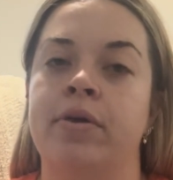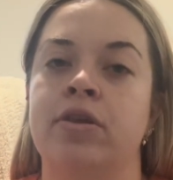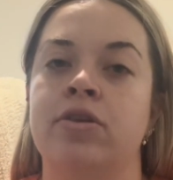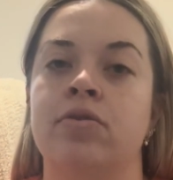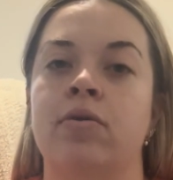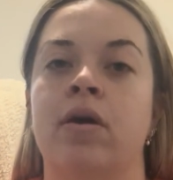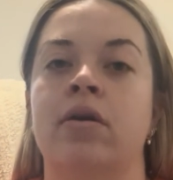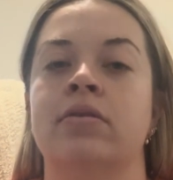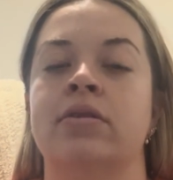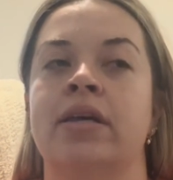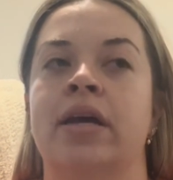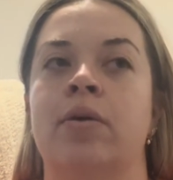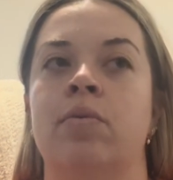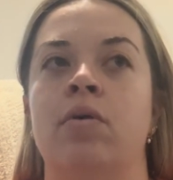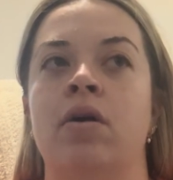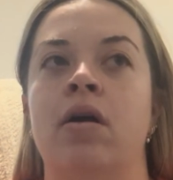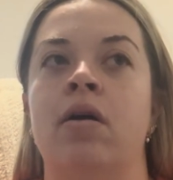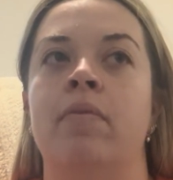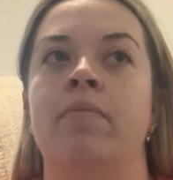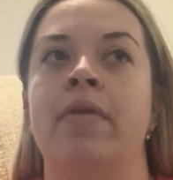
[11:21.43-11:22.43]
So I was like,
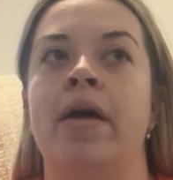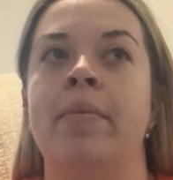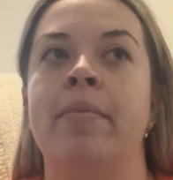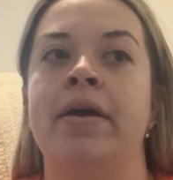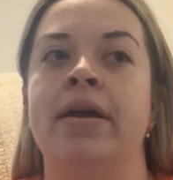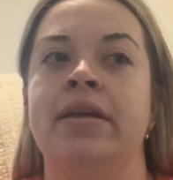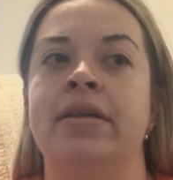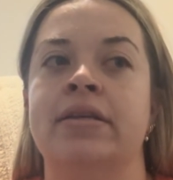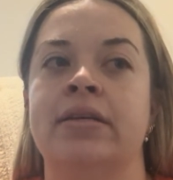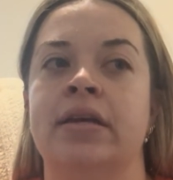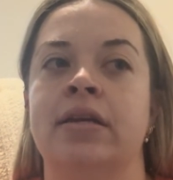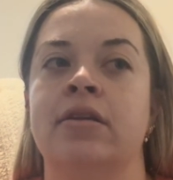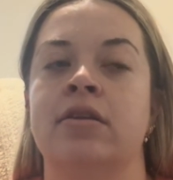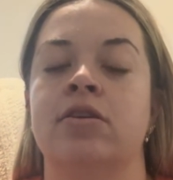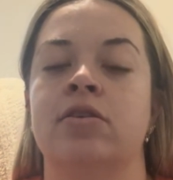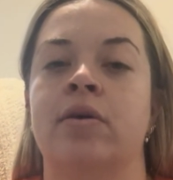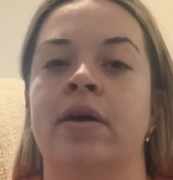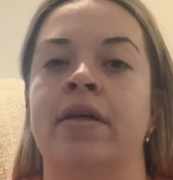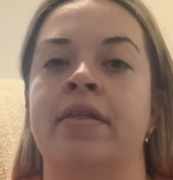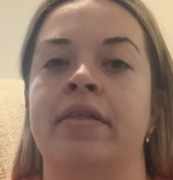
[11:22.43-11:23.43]
well, that makes sense.
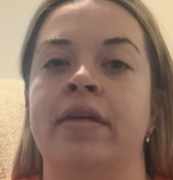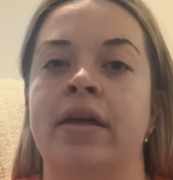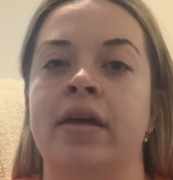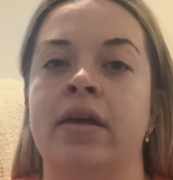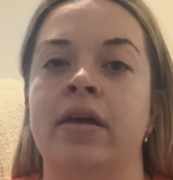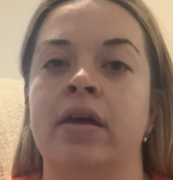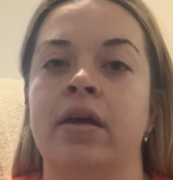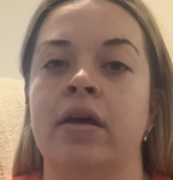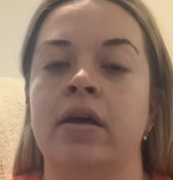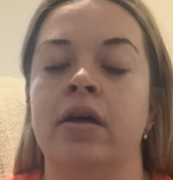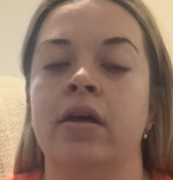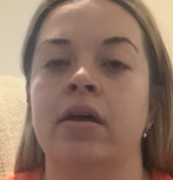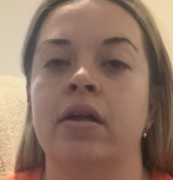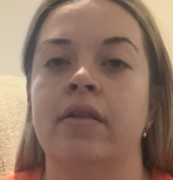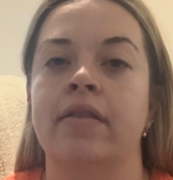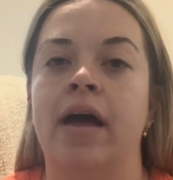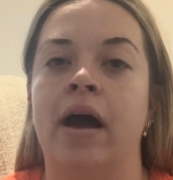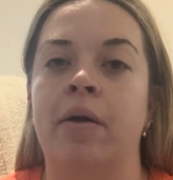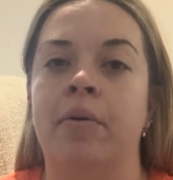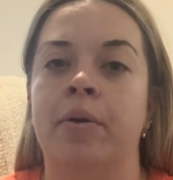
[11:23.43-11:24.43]
So I think
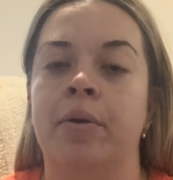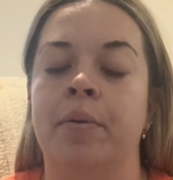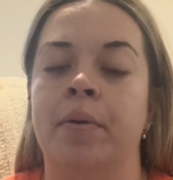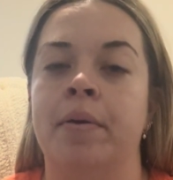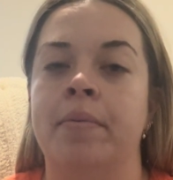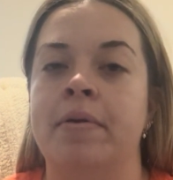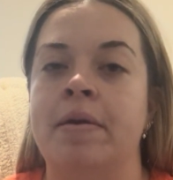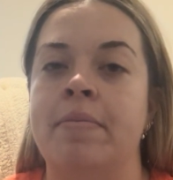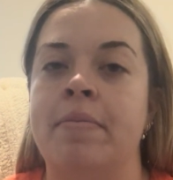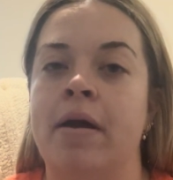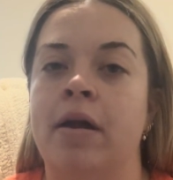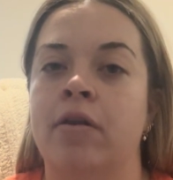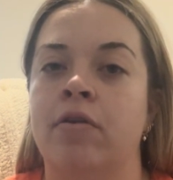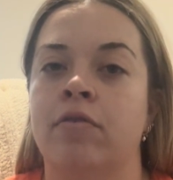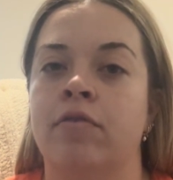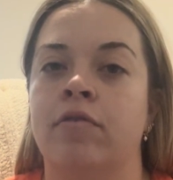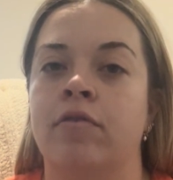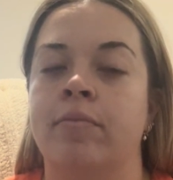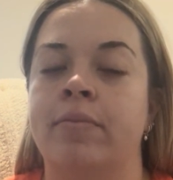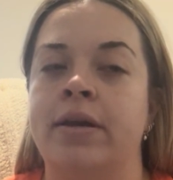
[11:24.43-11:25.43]
that one would be better
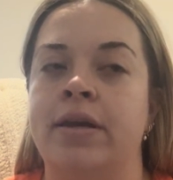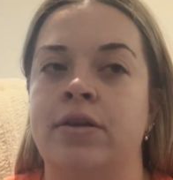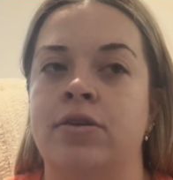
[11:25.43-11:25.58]
for me.